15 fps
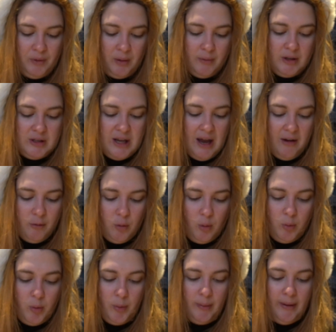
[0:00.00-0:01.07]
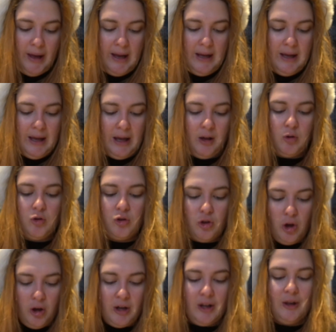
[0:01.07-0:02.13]
Because everyone will be making
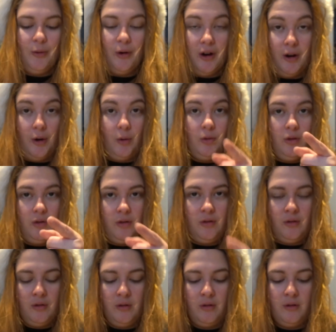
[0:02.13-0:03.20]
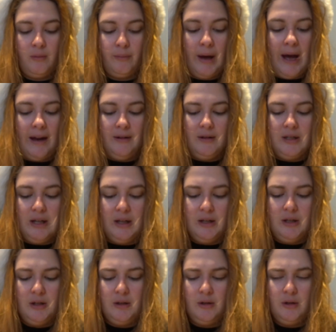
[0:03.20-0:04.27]
Circuit the World's patented